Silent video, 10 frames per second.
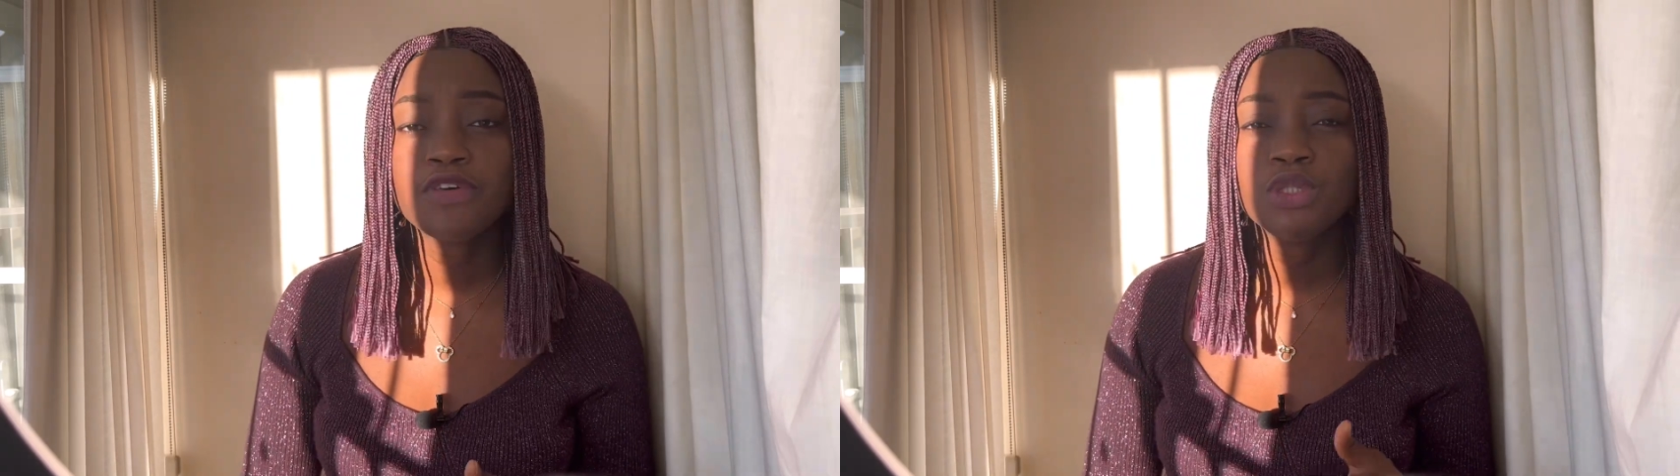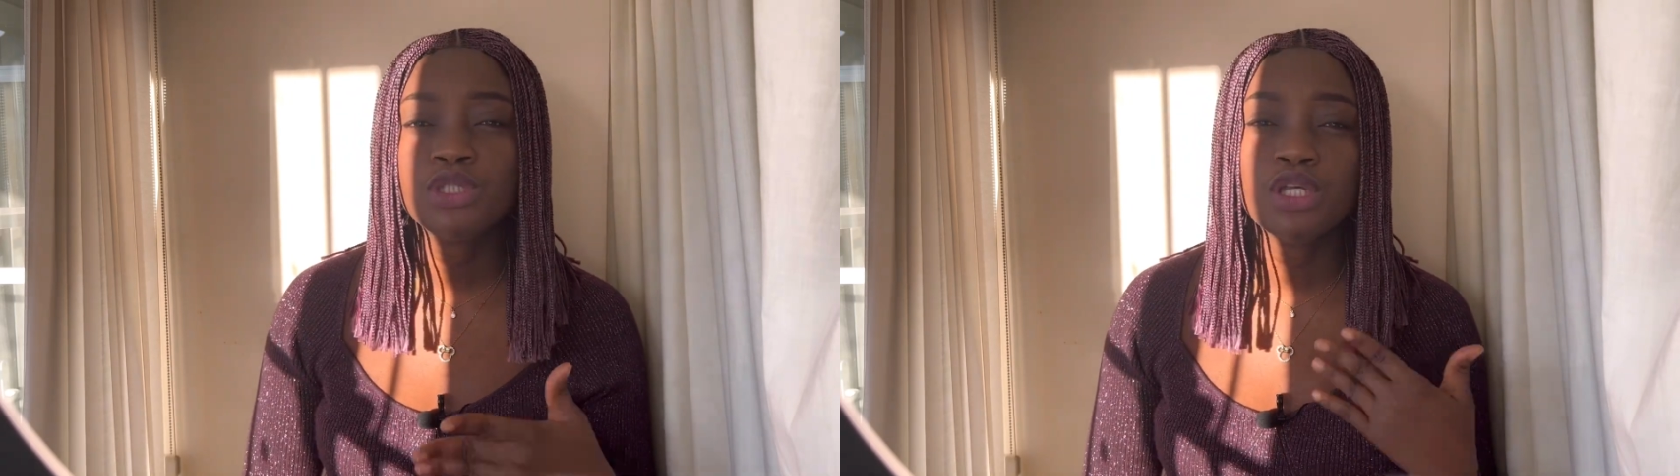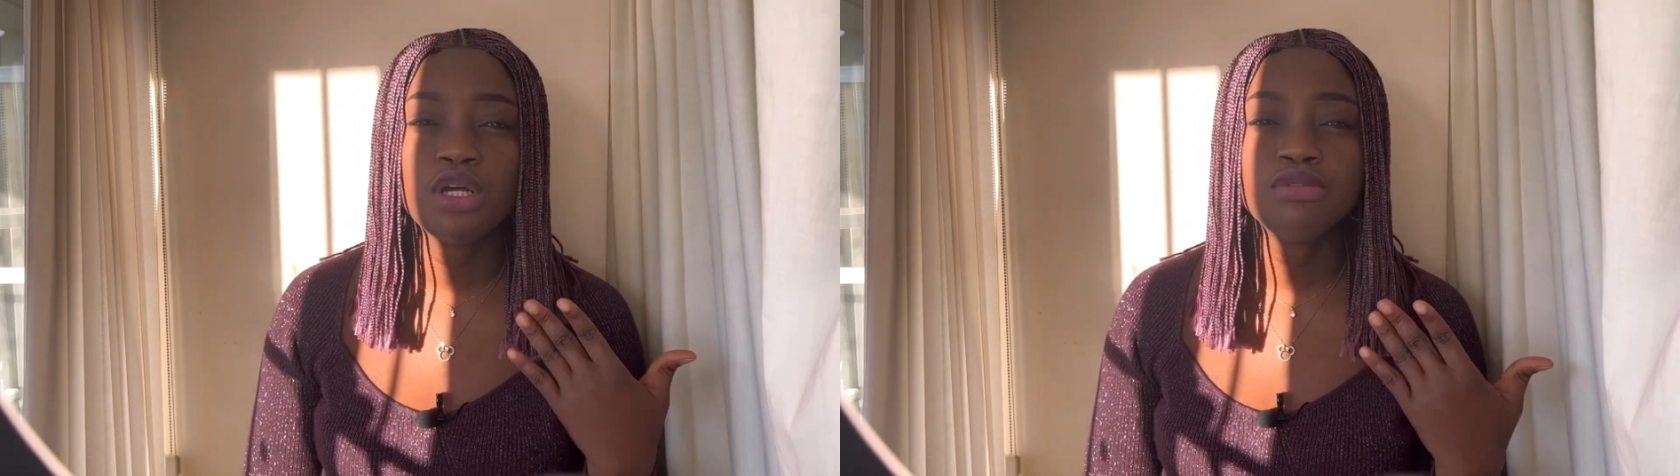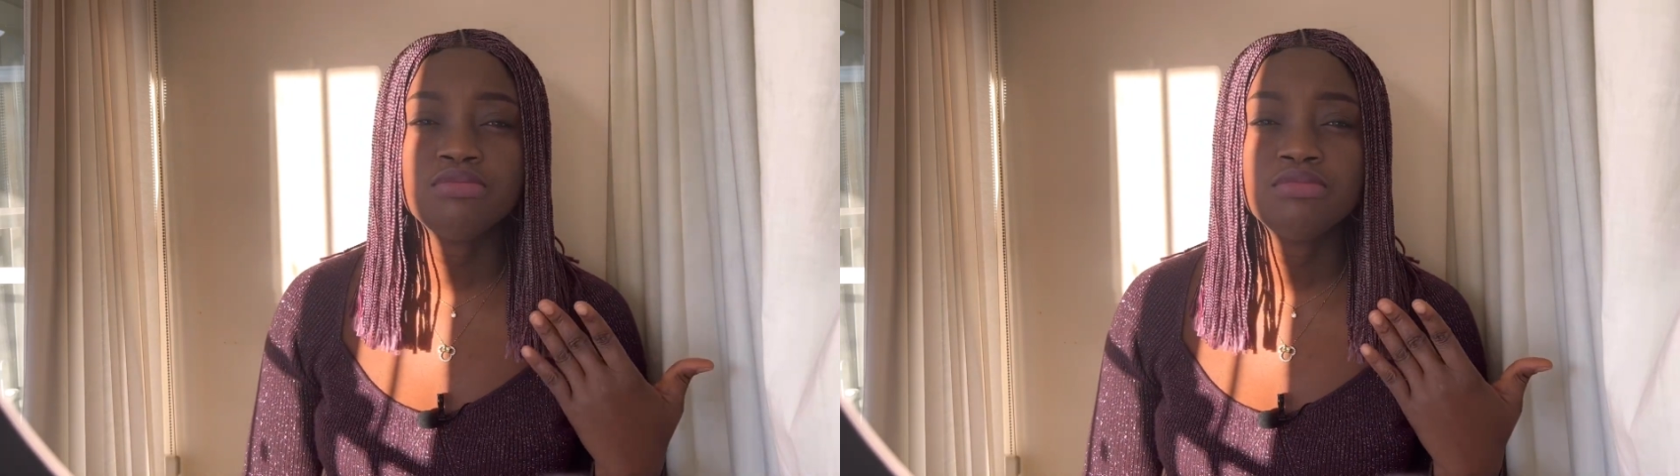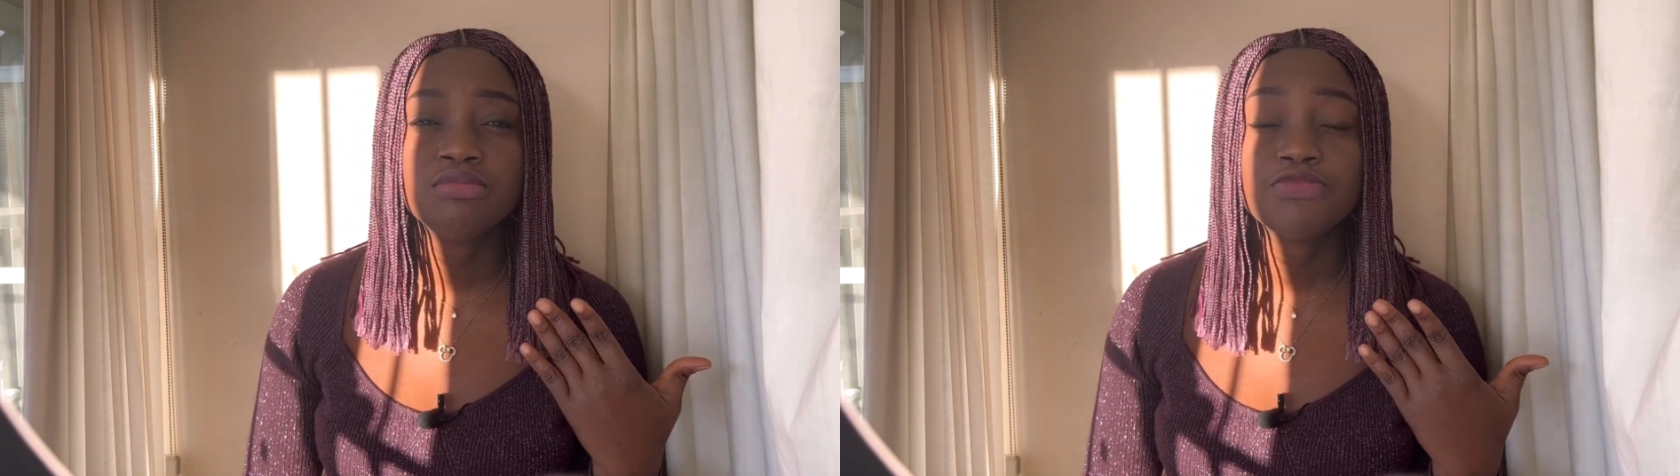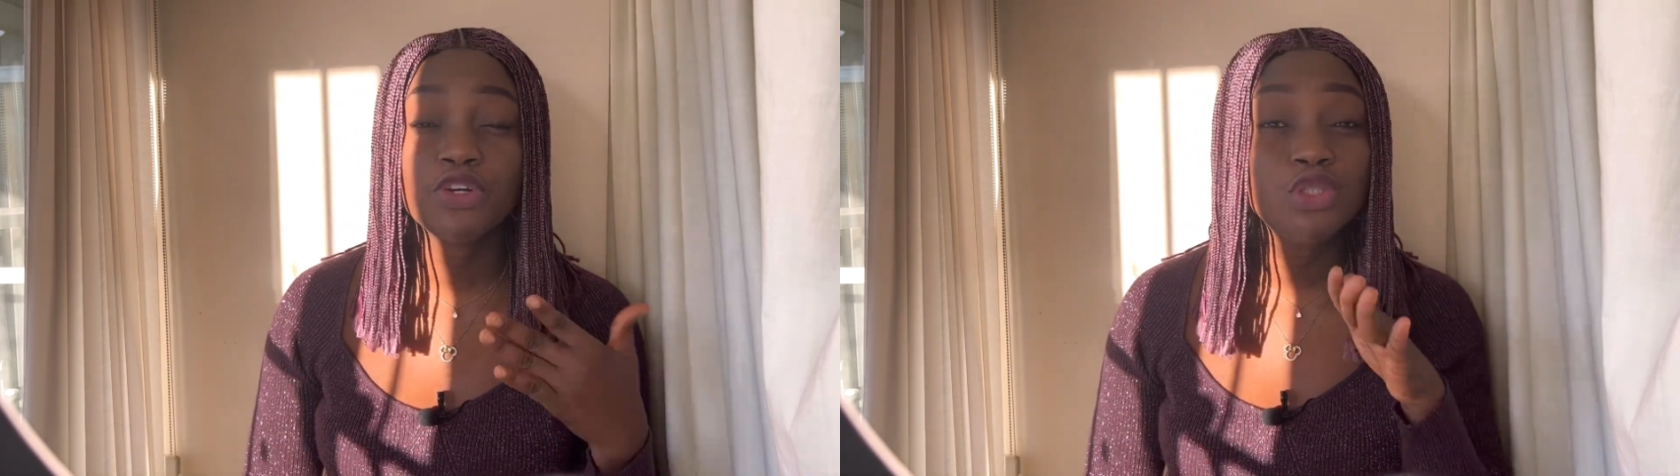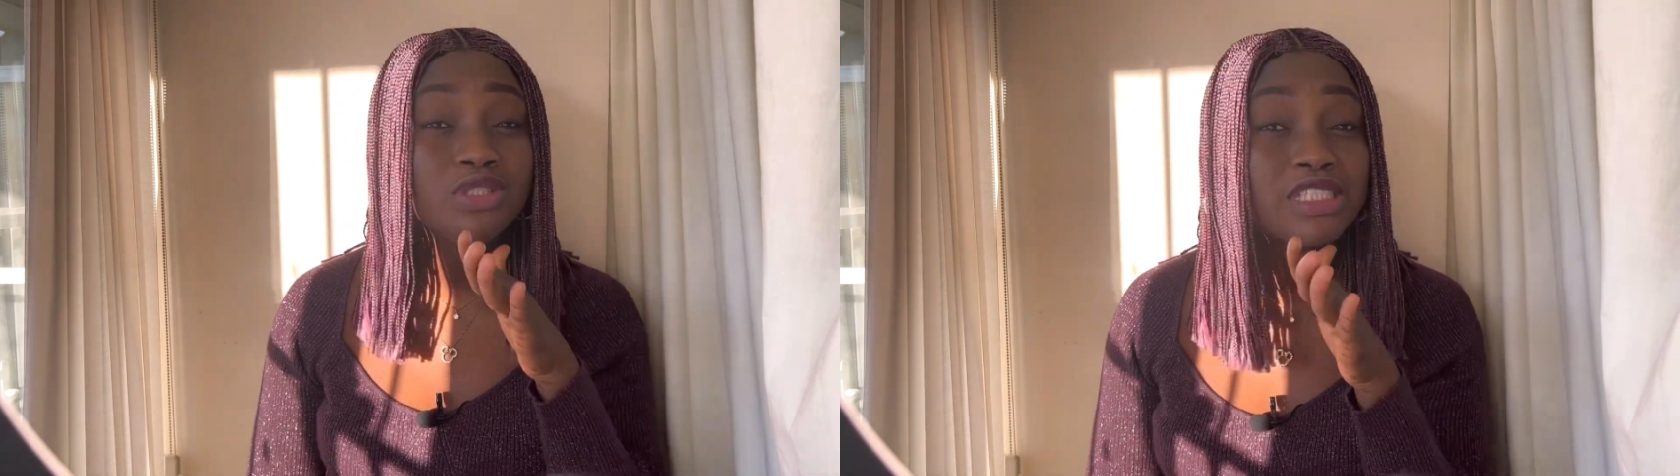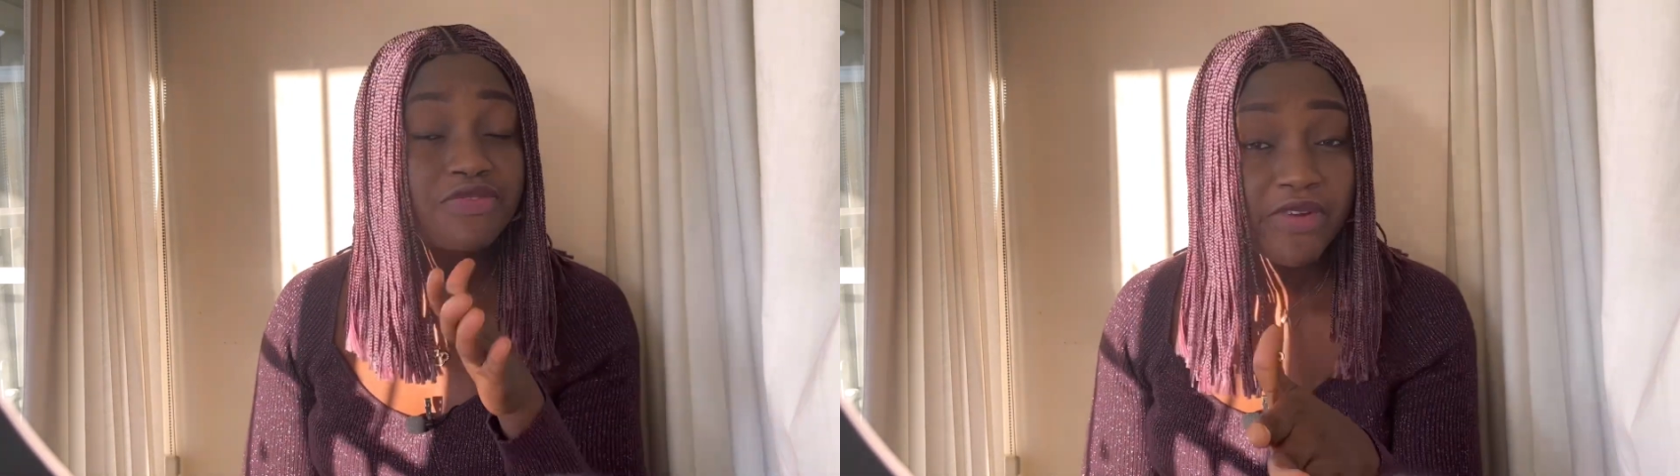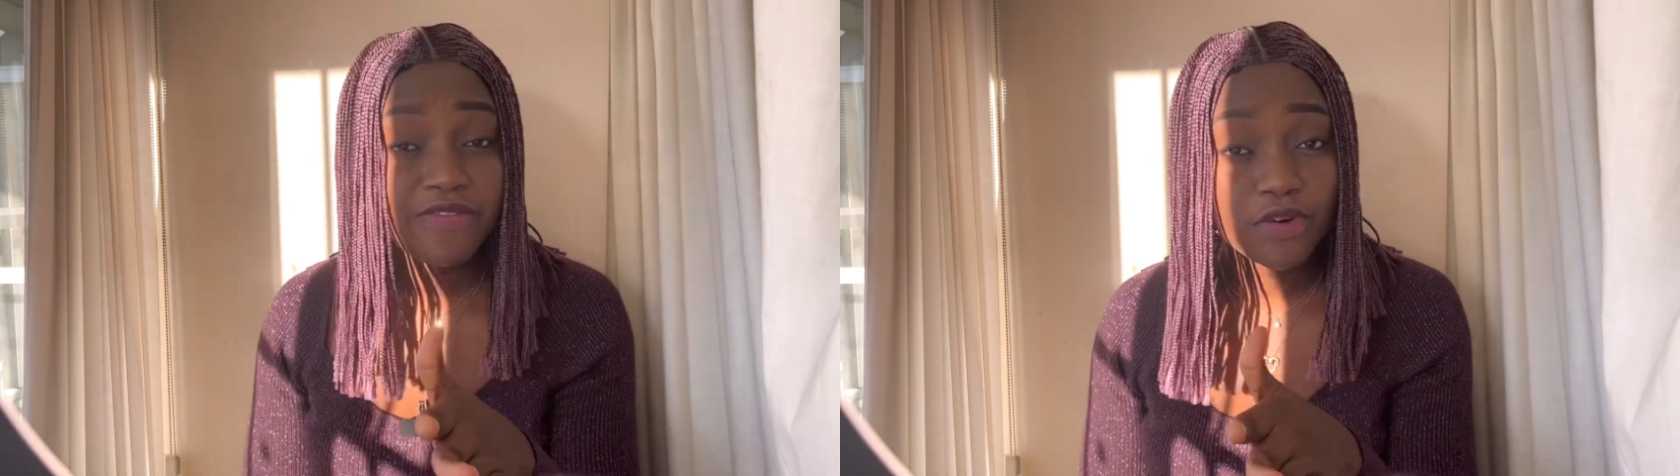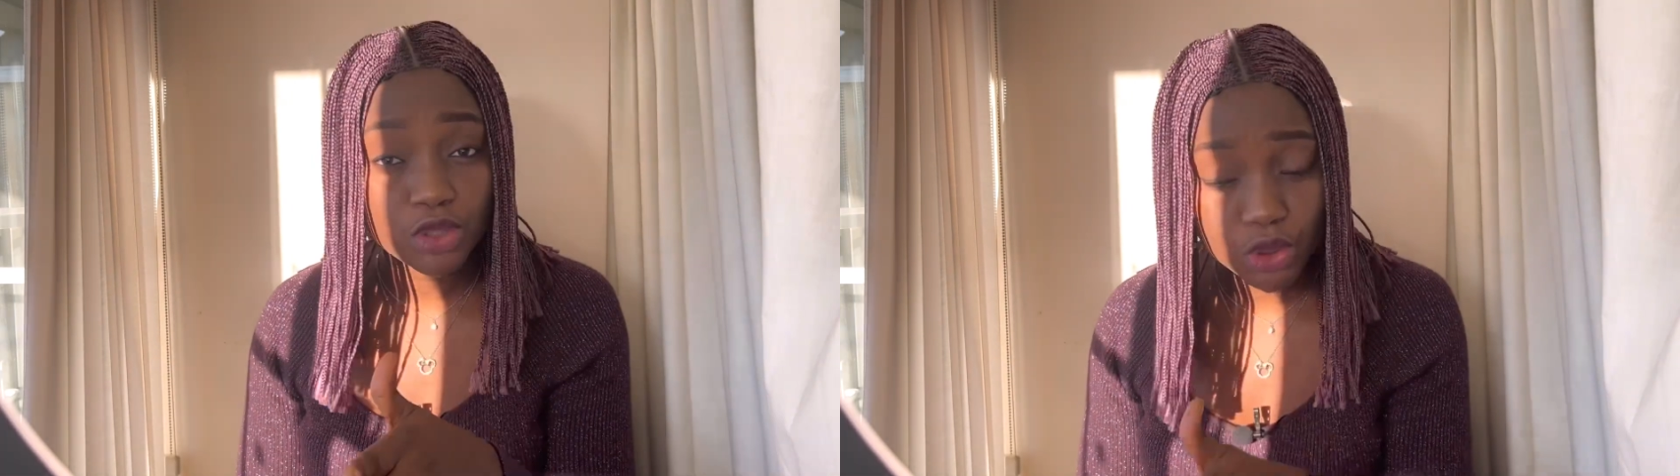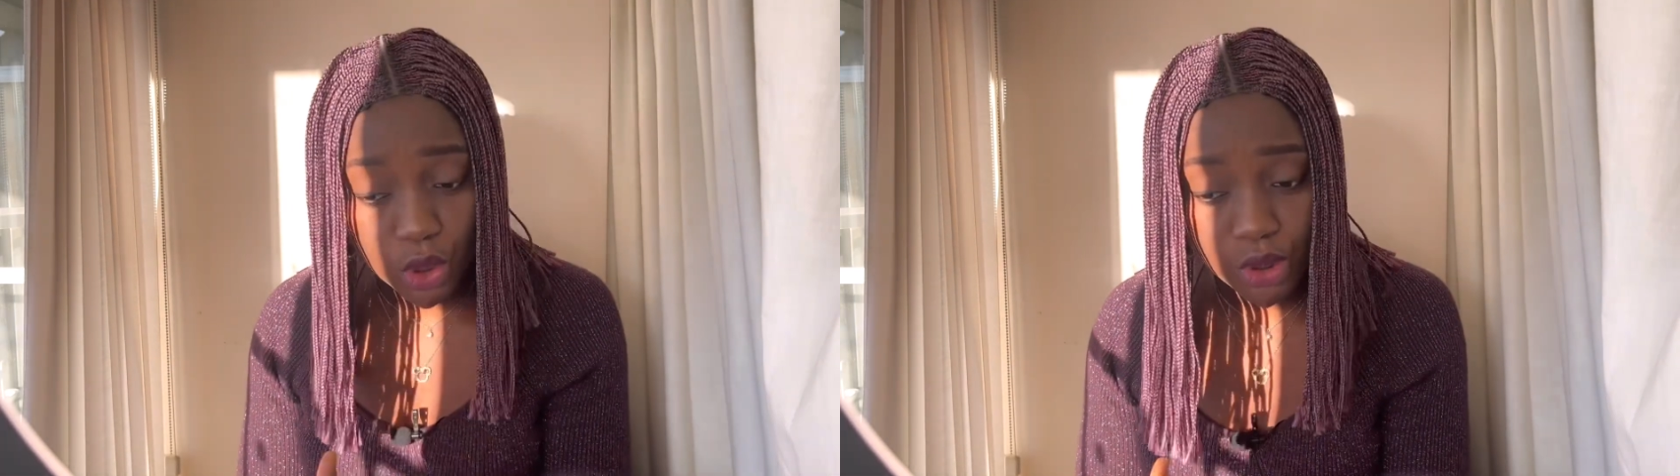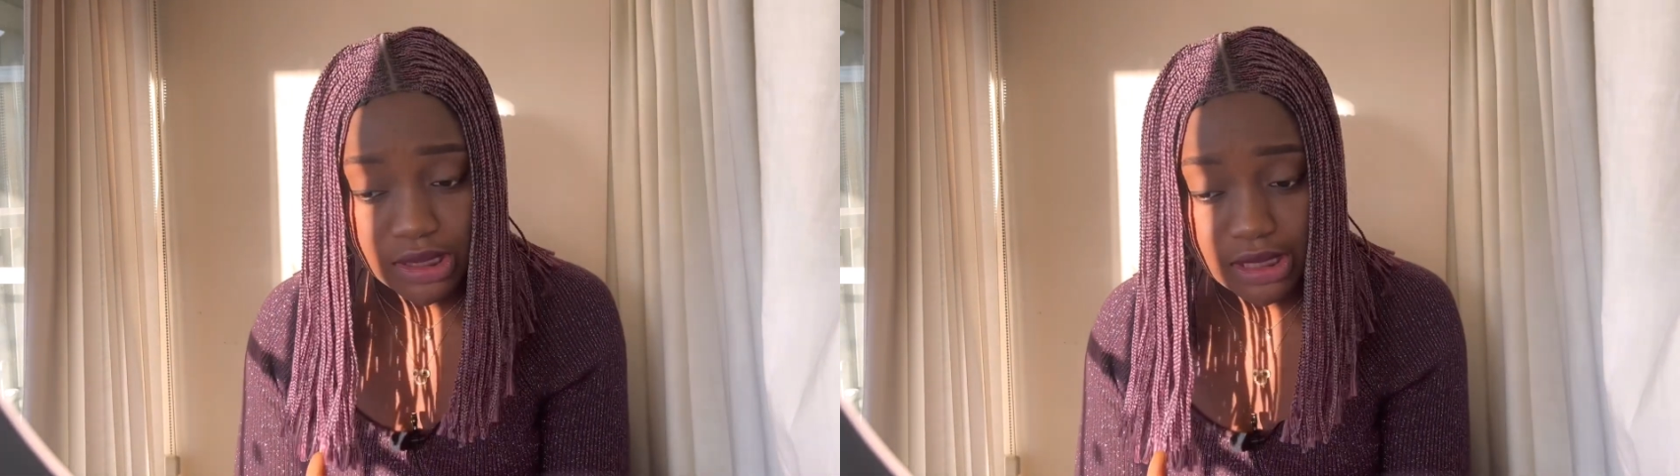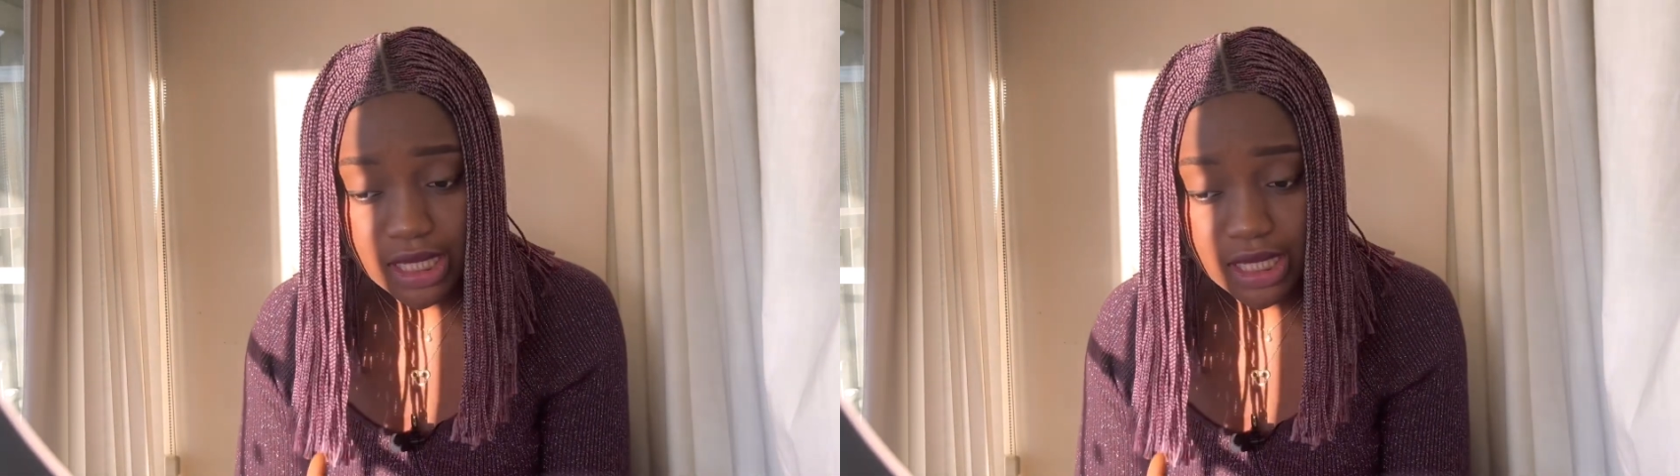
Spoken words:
free for those